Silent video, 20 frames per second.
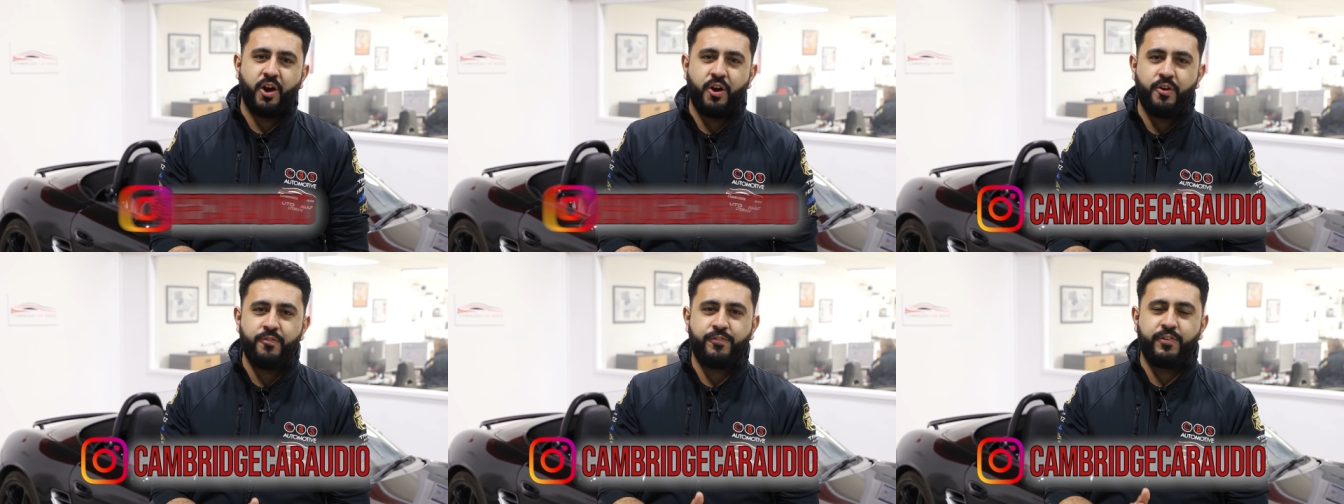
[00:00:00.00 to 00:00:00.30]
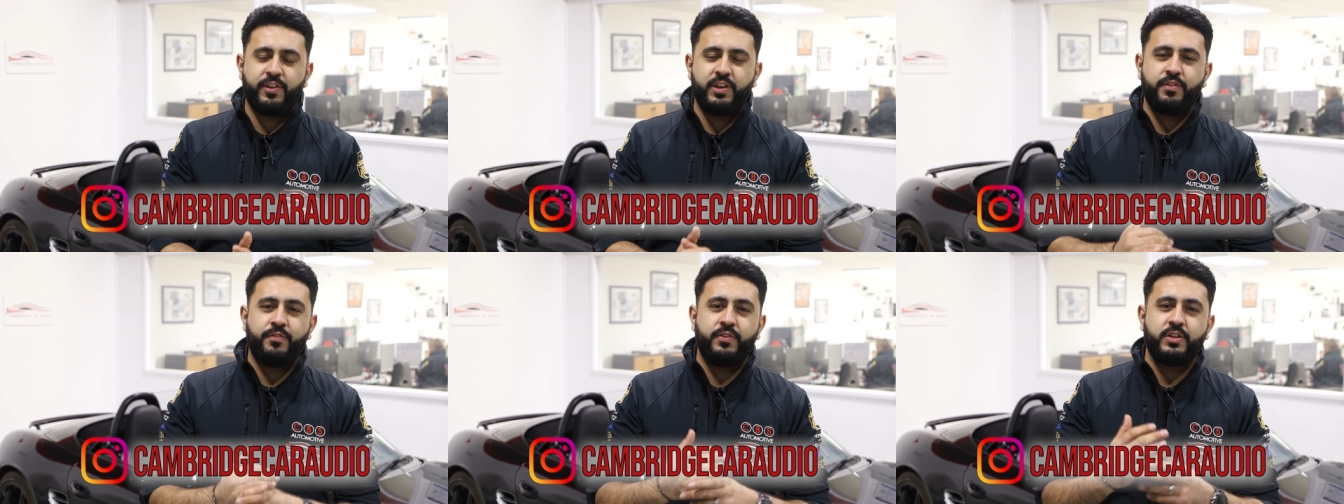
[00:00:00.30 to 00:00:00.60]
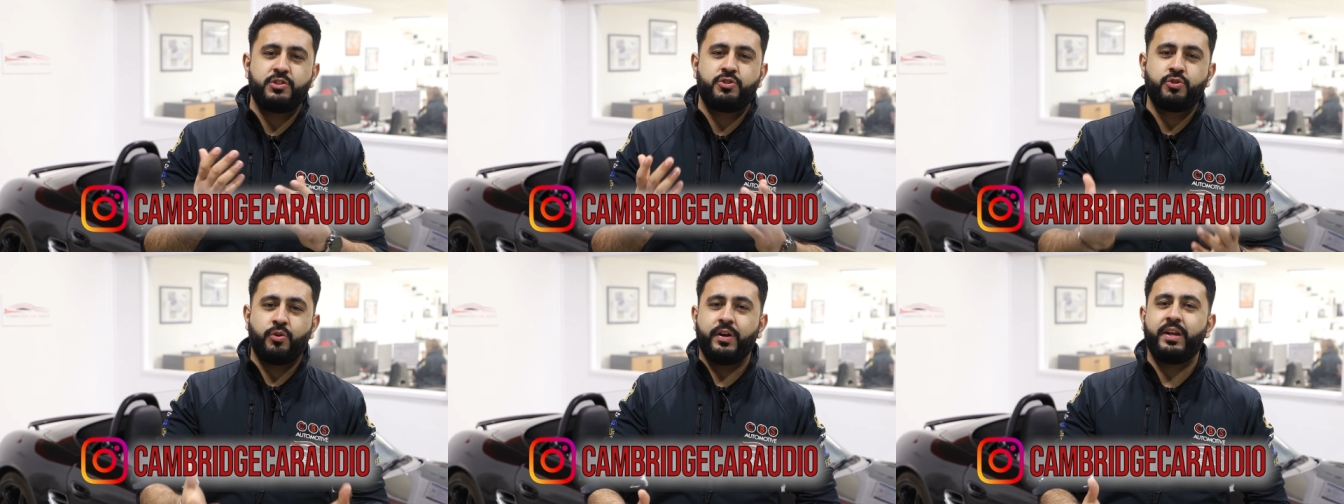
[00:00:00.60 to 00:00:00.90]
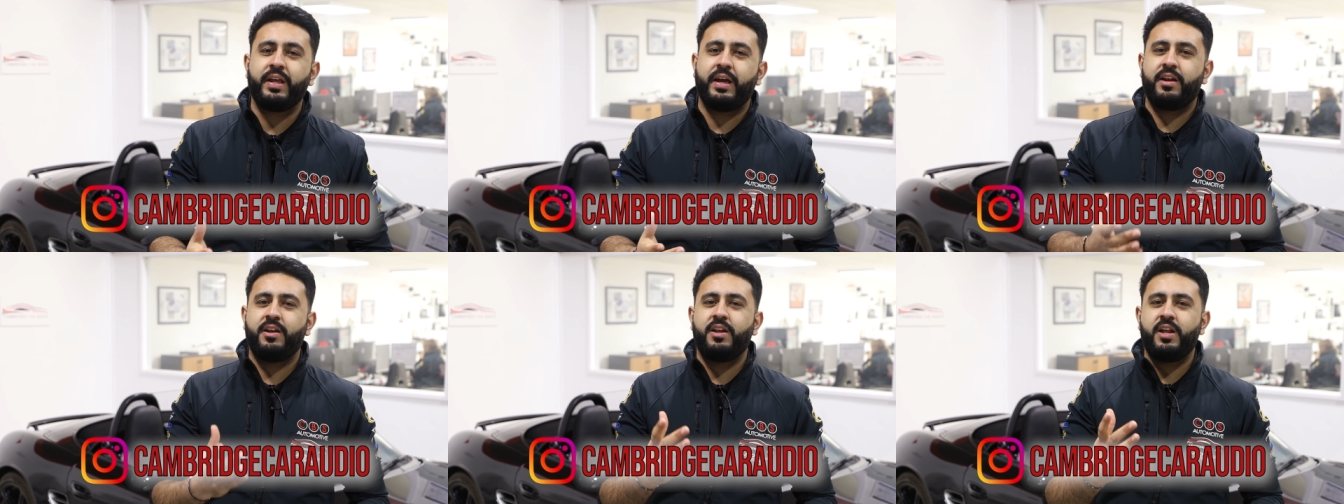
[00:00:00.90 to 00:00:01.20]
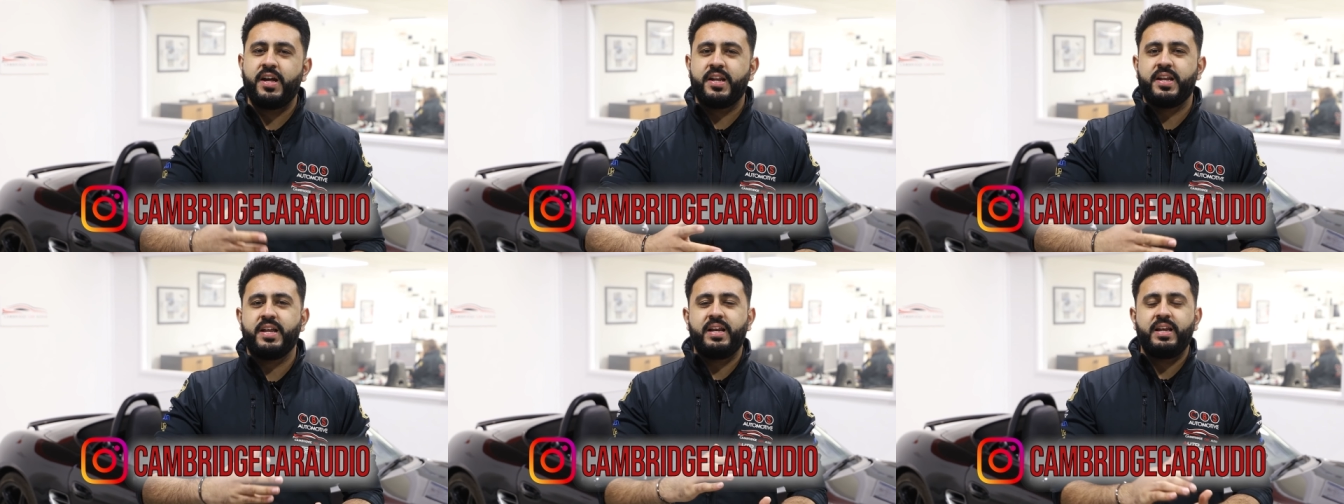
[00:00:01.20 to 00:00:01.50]
Hopefully you've enjoyed it and
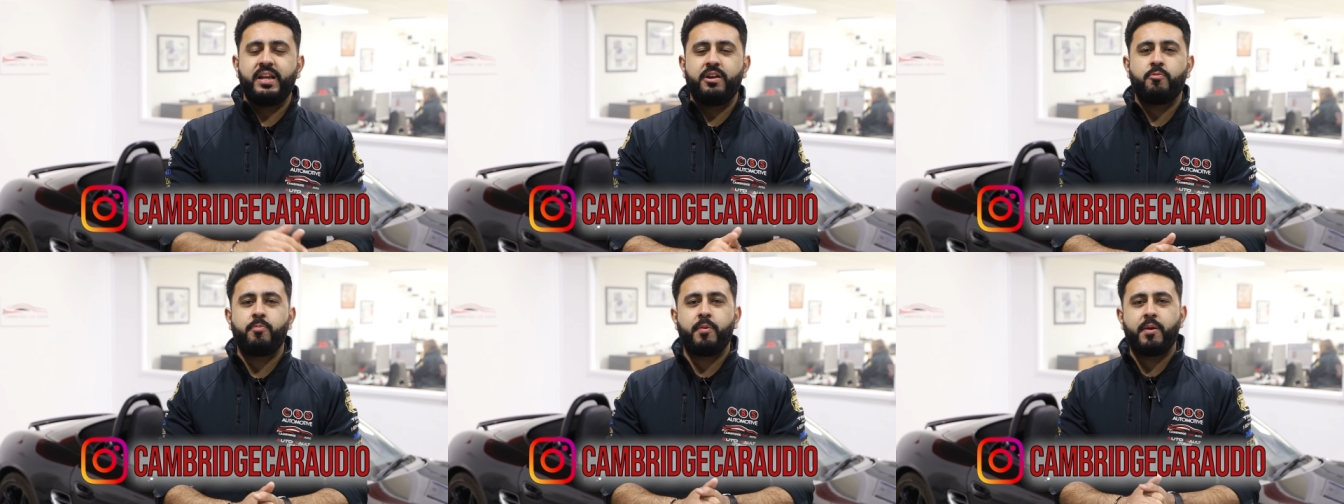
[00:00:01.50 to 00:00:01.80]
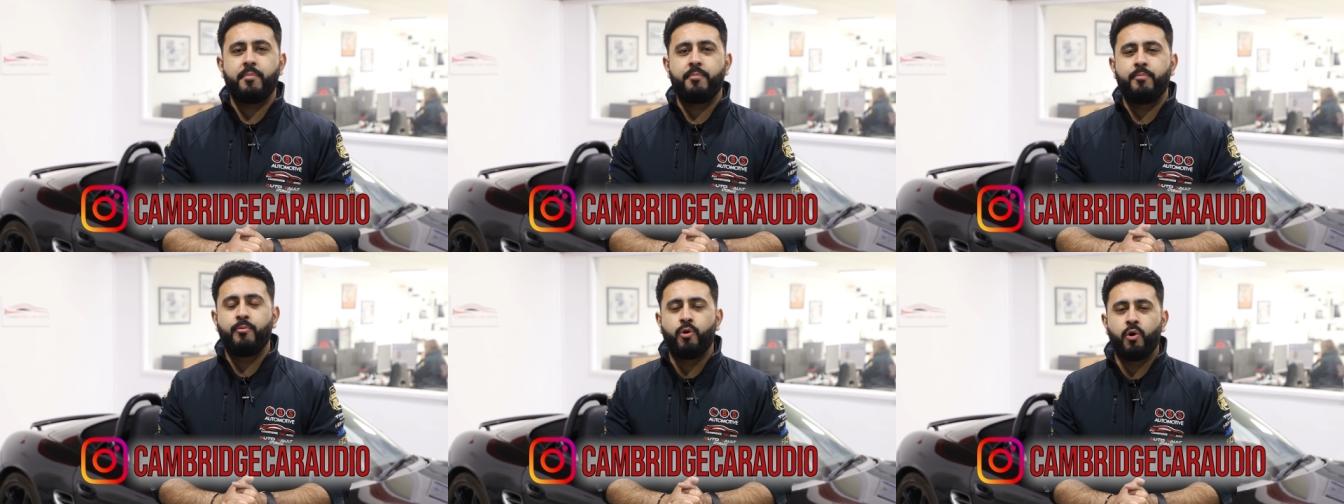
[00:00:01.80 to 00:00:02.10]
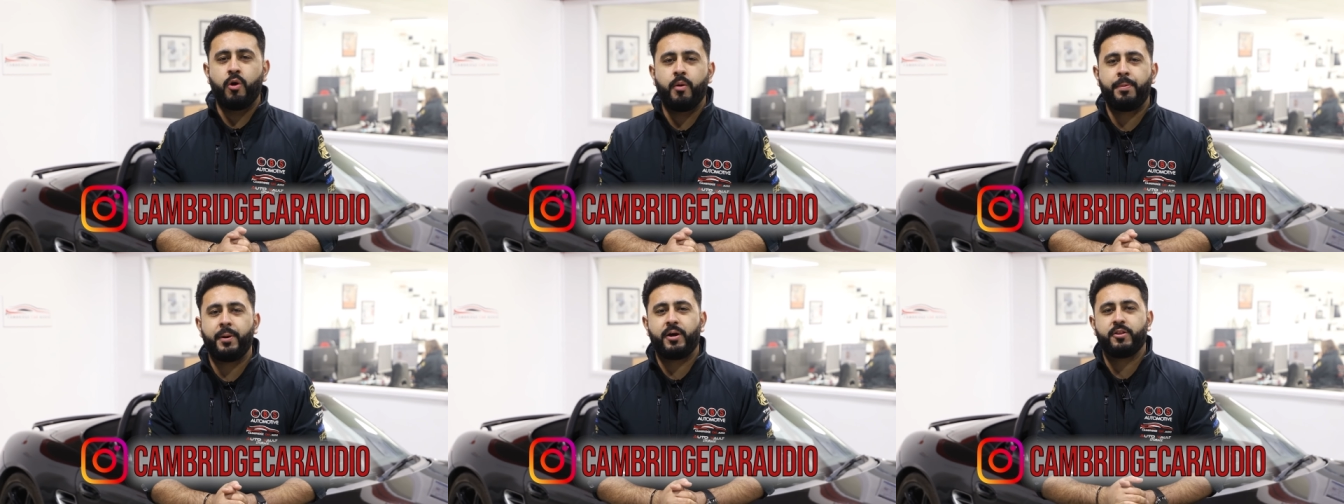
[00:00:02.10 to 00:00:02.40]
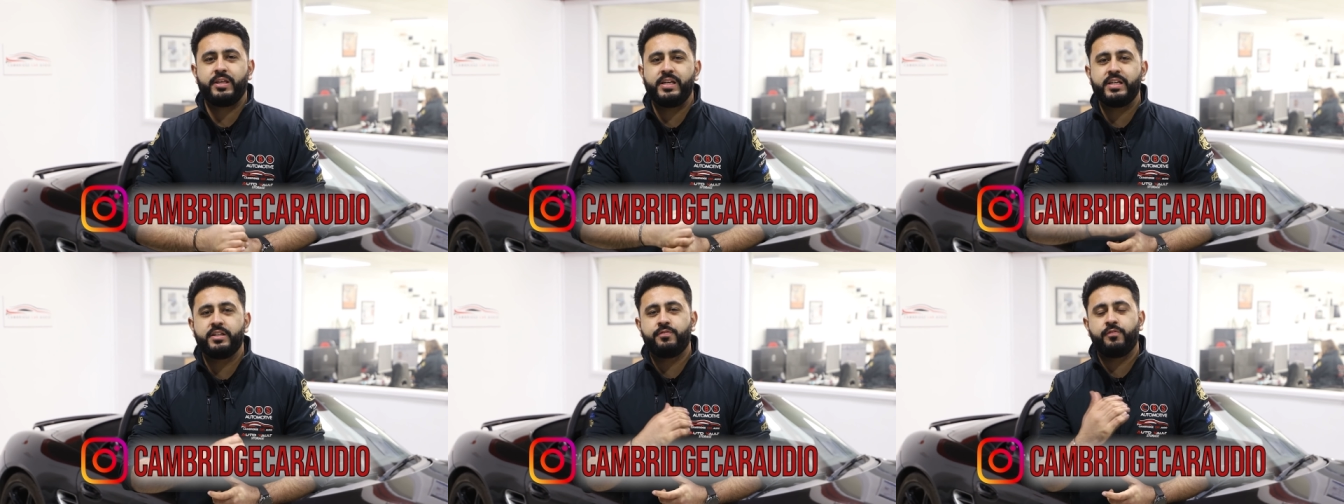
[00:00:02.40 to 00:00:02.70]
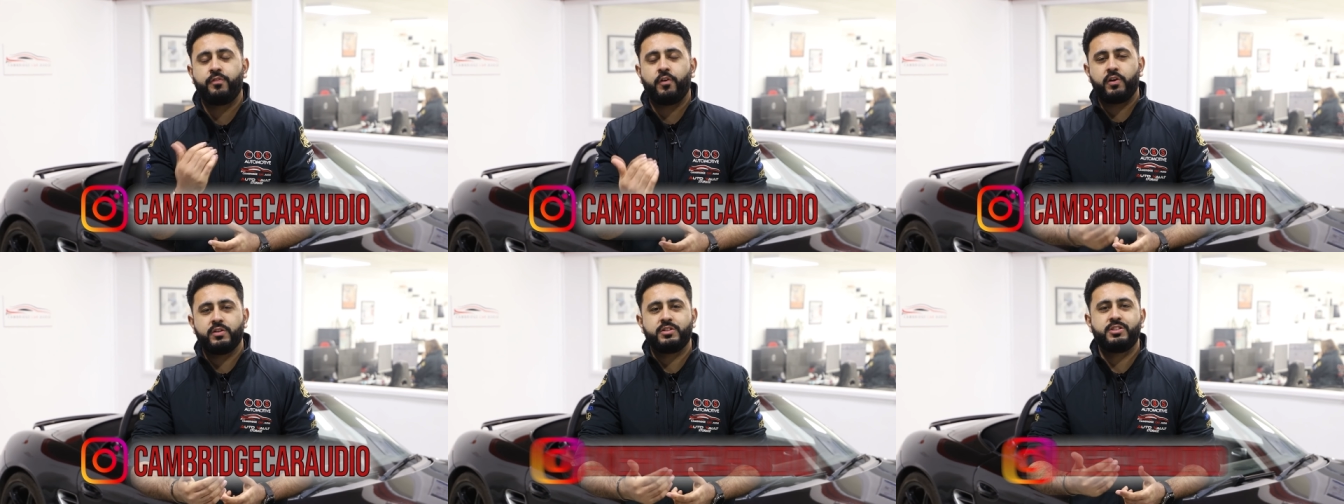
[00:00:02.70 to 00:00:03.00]
learned a little bit more about the
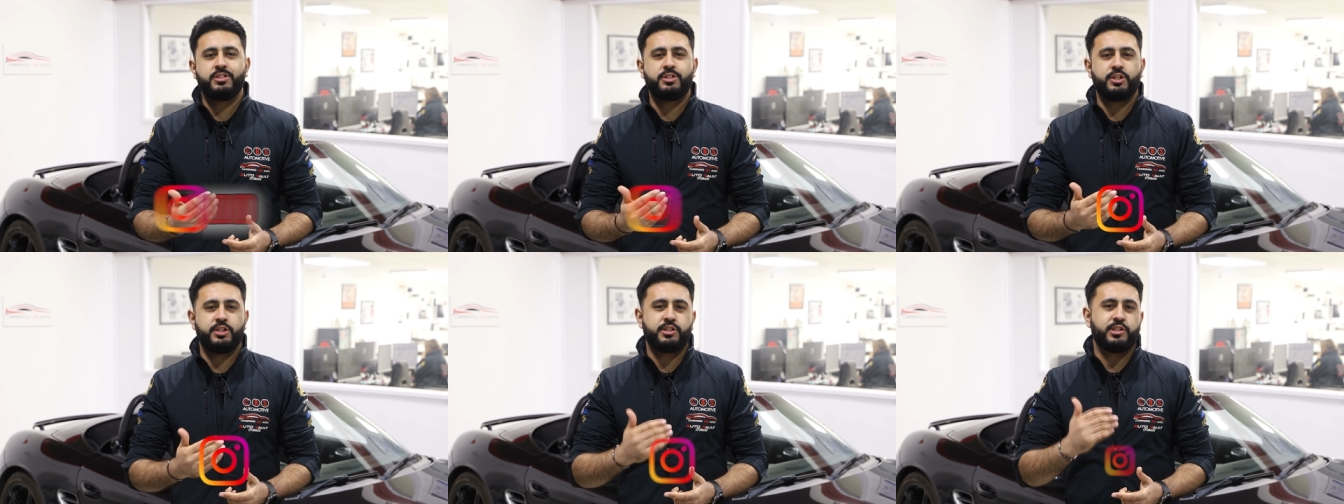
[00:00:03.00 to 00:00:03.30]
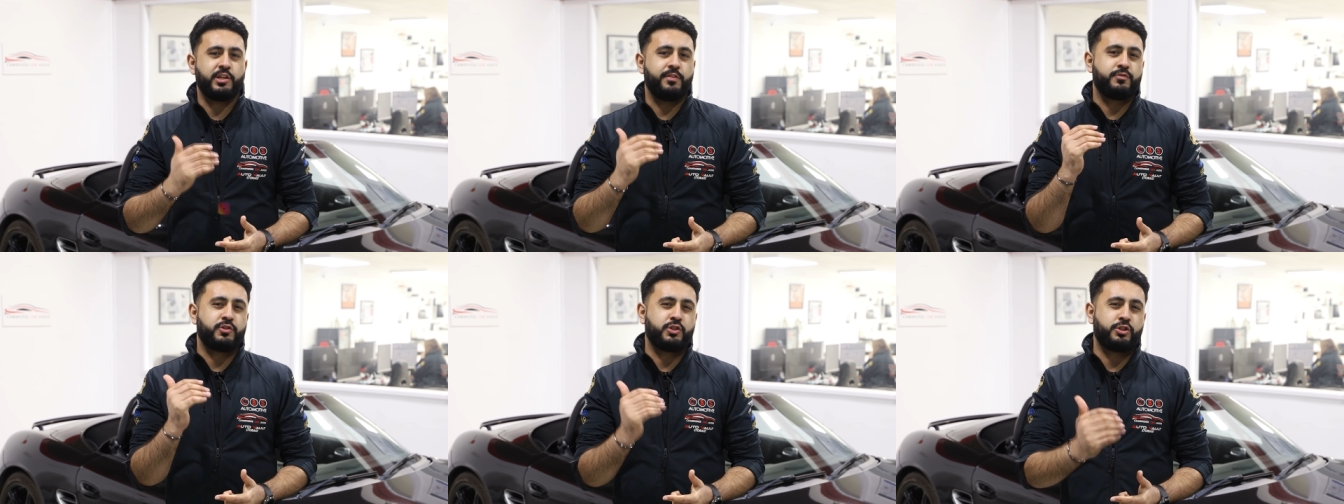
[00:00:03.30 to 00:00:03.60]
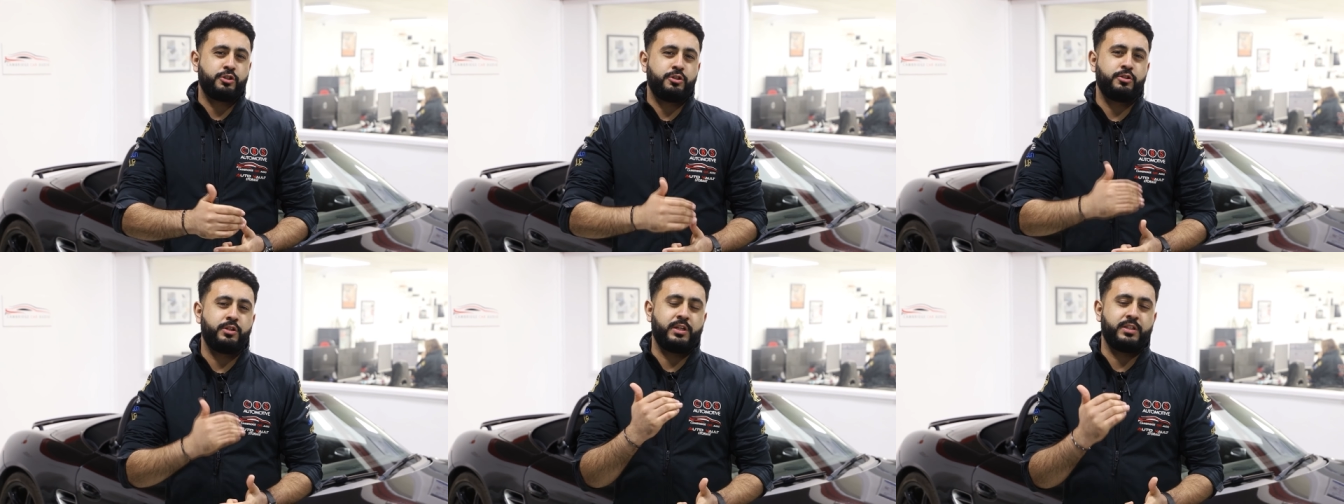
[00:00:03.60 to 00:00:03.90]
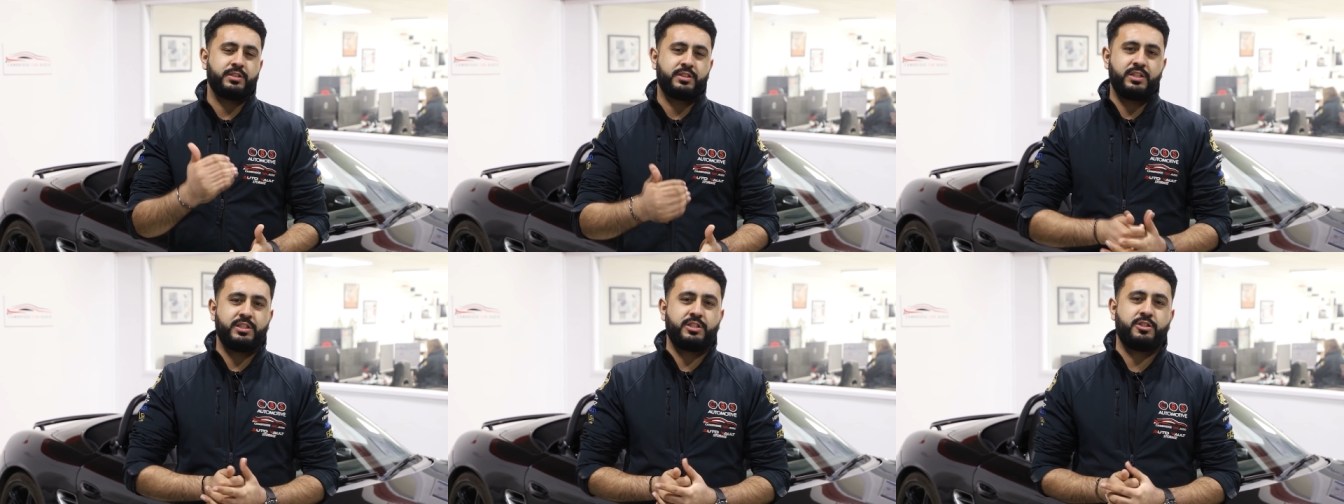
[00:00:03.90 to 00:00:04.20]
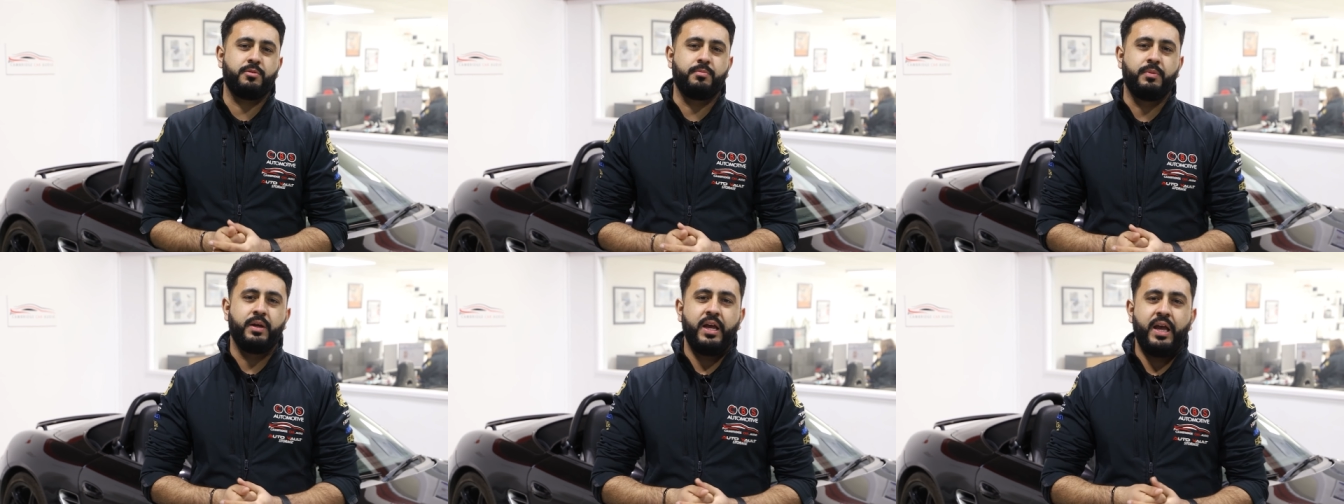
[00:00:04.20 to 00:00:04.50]
advantages of tuning a
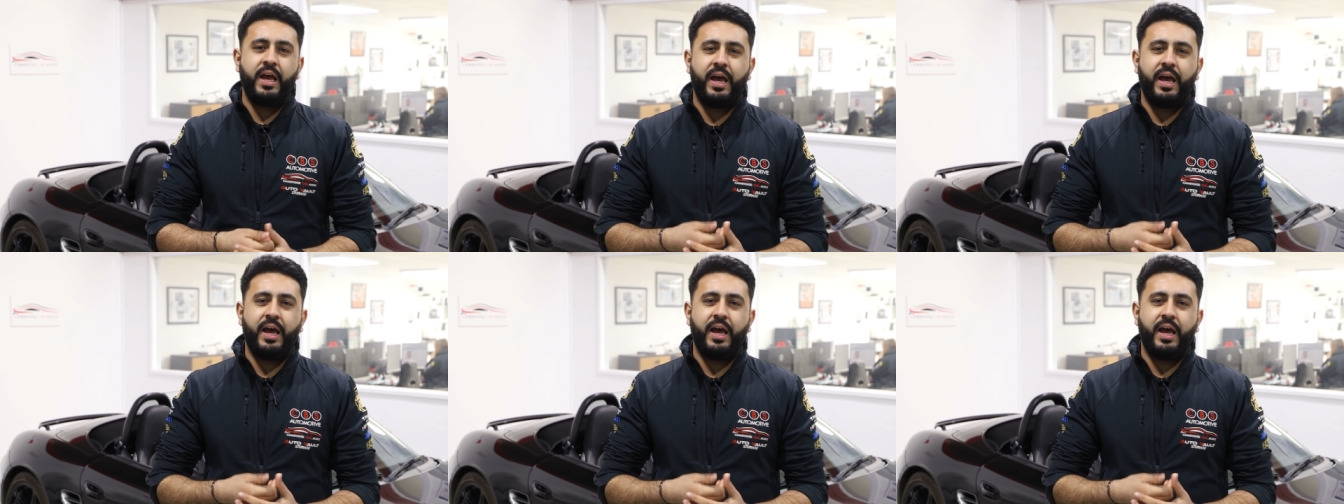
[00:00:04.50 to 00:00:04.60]
system